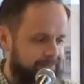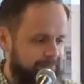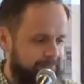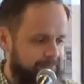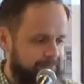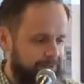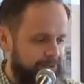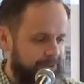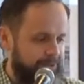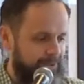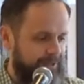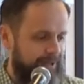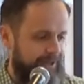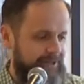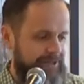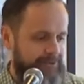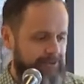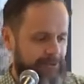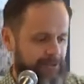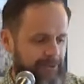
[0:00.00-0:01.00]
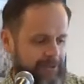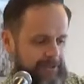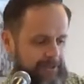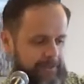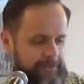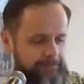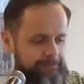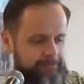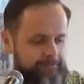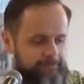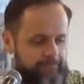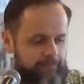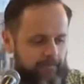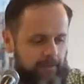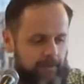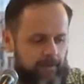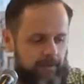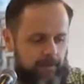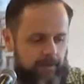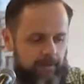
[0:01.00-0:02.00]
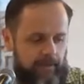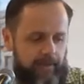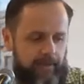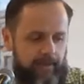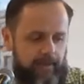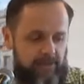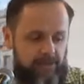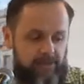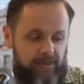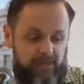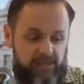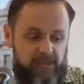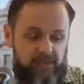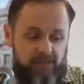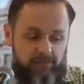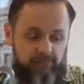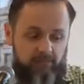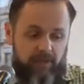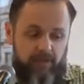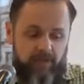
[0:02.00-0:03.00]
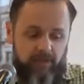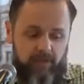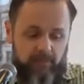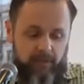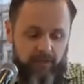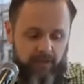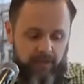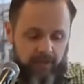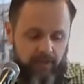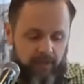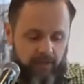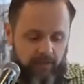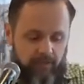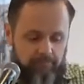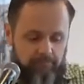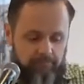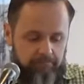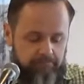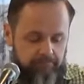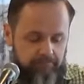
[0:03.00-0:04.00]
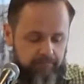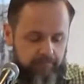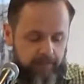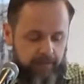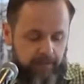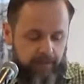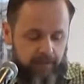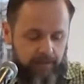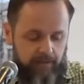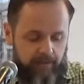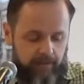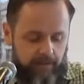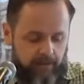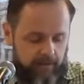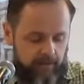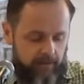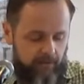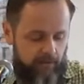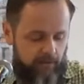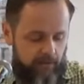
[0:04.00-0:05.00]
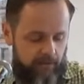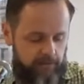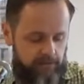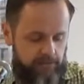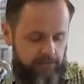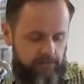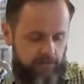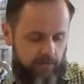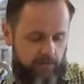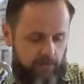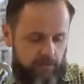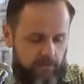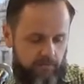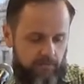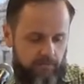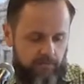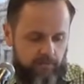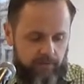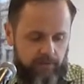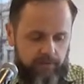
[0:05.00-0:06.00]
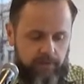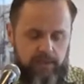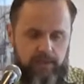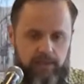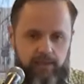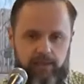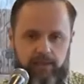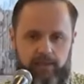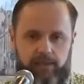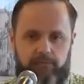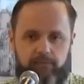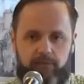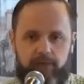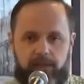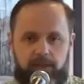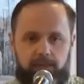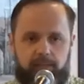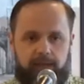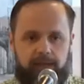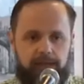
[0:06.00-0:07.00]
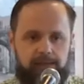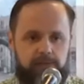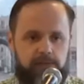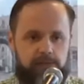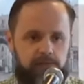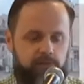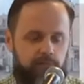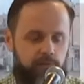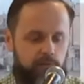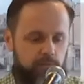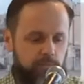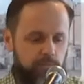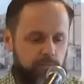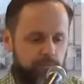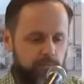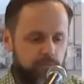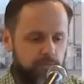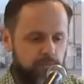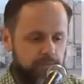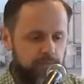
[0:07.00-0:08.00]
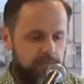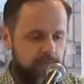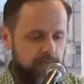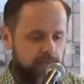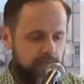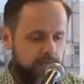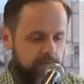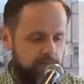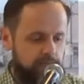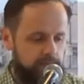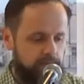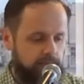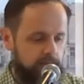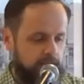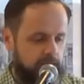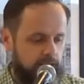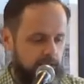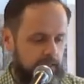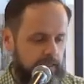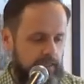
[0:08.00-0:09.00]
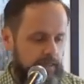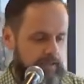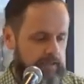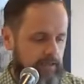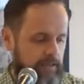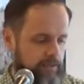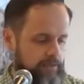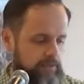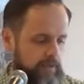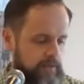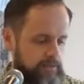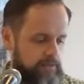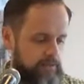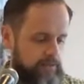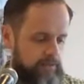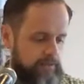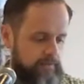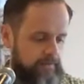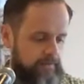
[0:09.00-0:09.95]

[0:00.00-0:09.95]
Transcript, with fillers: We should do it electronically. Uh, so this is really going to be the the kind of the, the crux of, or the key kind of uh, passage from, from today's uh, kind of lesson.